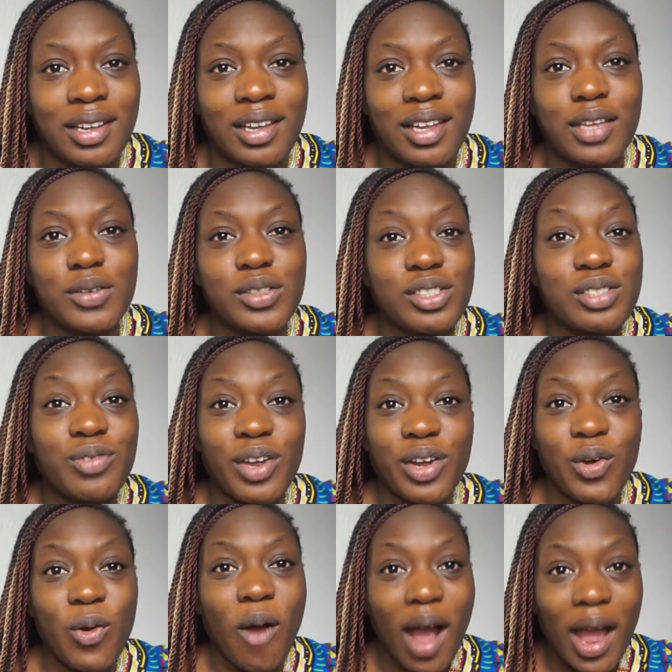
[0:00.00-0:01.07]
he was just very
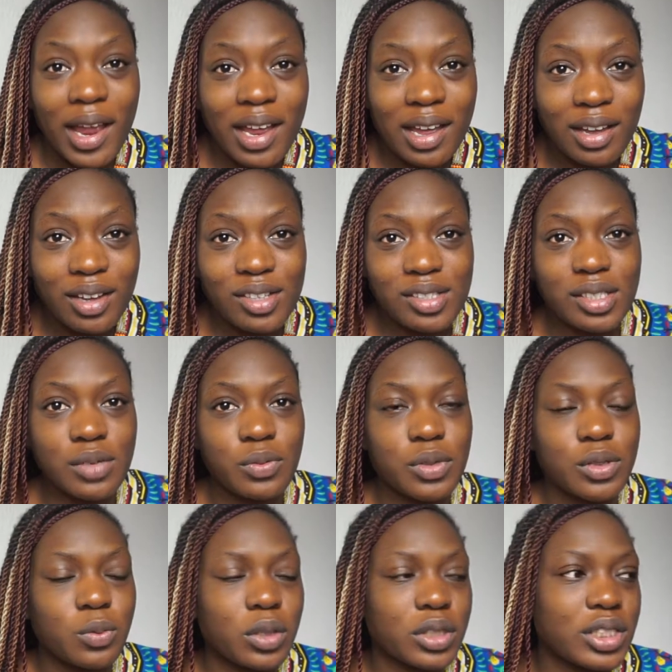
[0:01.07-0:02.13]
quiet, because he
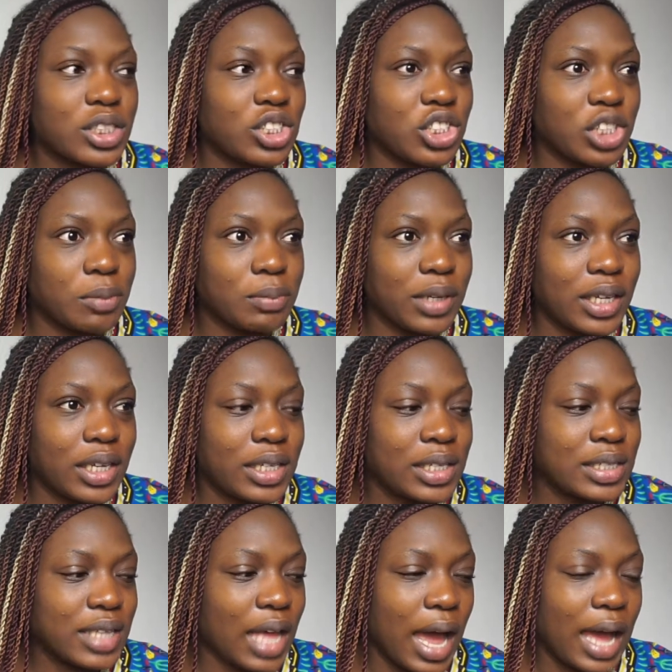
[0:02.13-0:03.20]
was watching
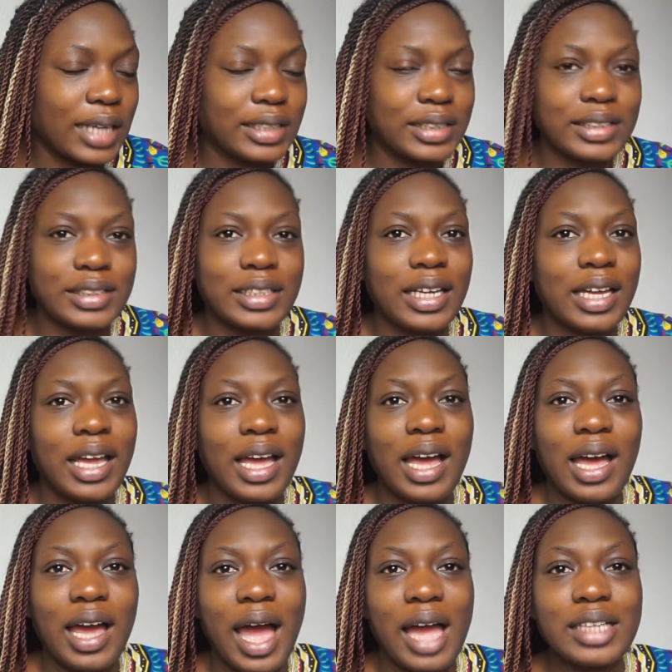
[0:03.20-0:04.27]
Shameless, and
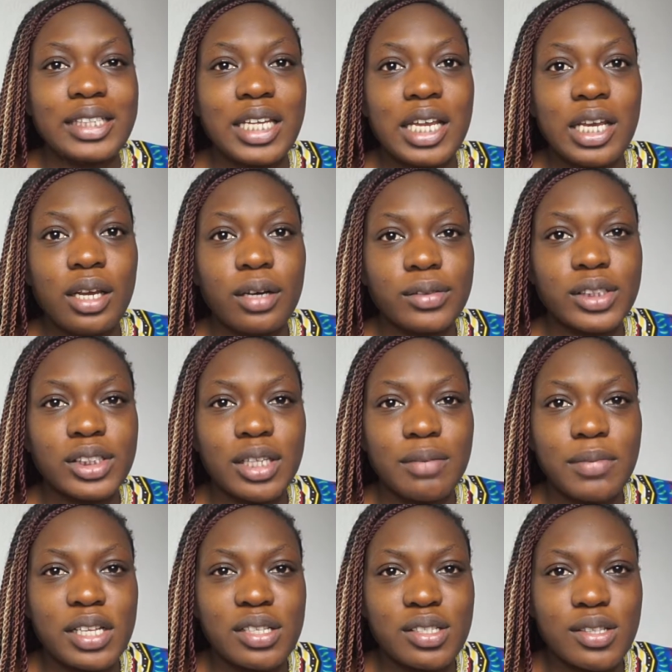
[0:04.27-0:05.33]
he loves
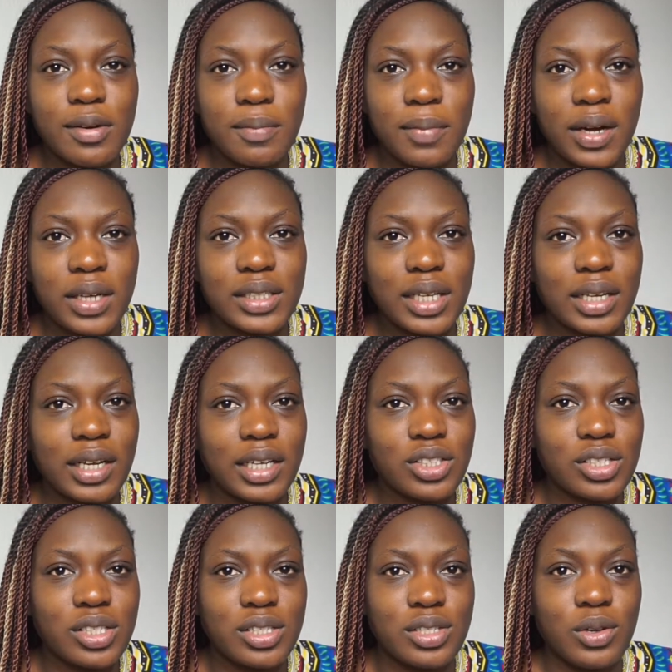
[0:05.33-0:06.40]
Shameless so much. And I
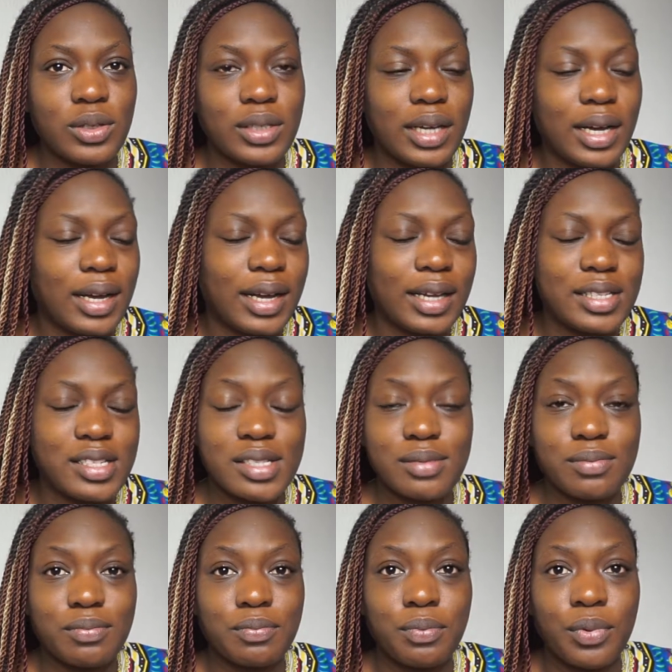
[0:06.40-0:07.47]
just know that at this
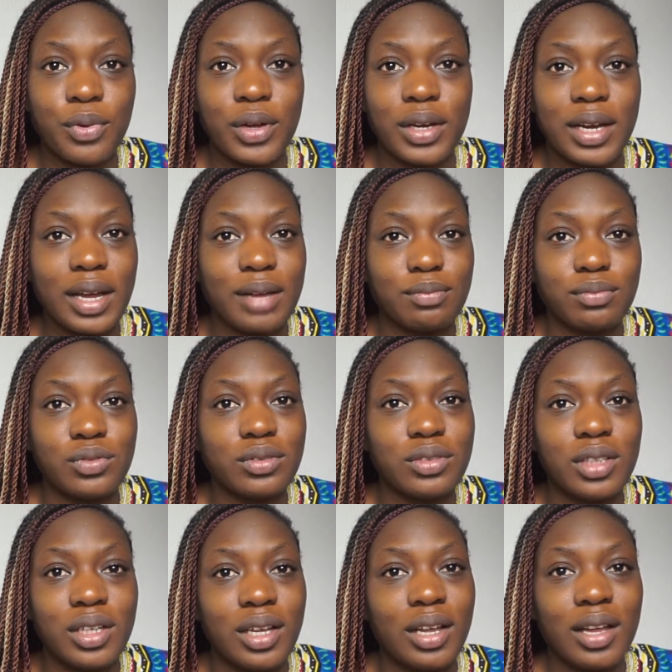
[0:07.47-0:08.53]
point I
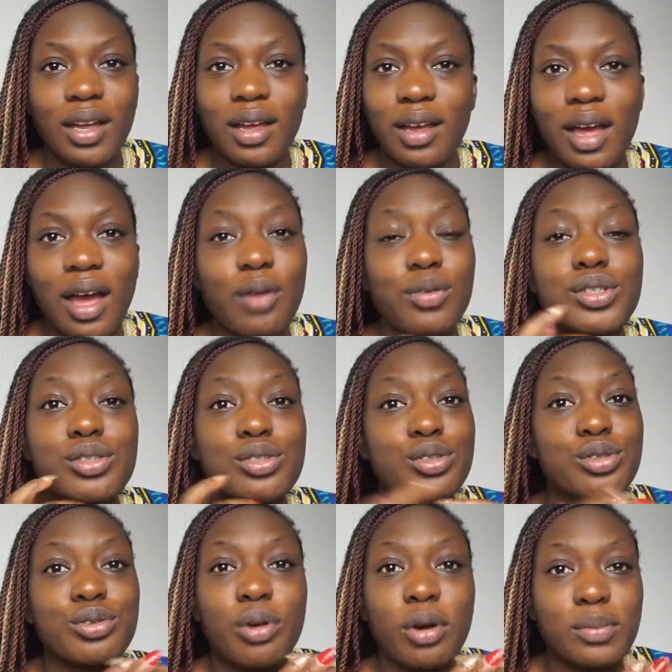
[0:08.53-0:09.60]
was
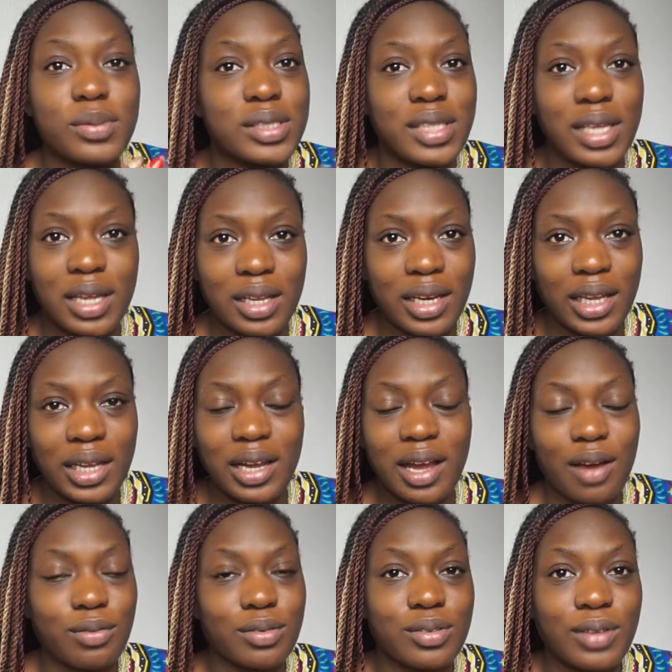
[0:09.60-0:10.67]
just so upset. Like,
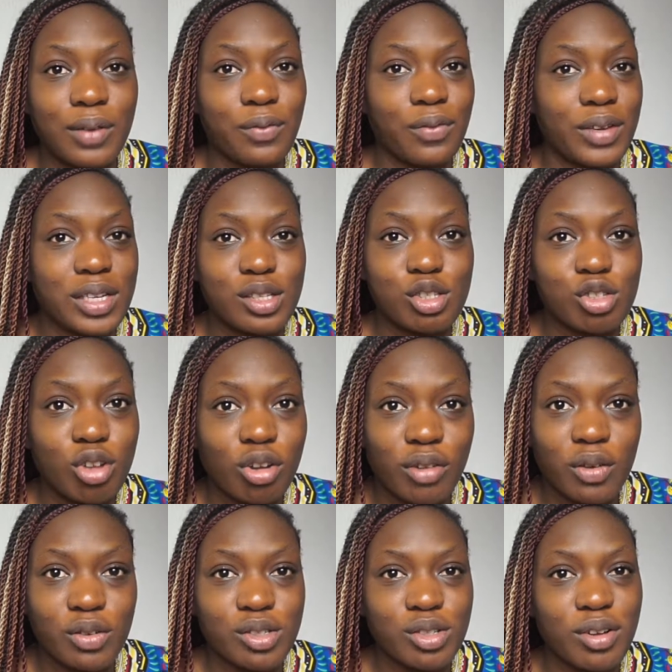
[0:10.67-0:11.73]
I was feeling sorry, I
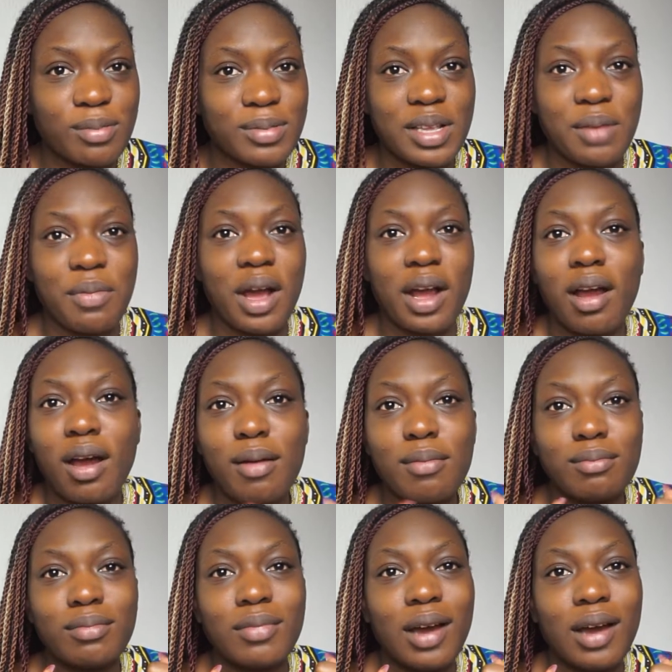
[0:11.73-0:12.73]
was so upset, but I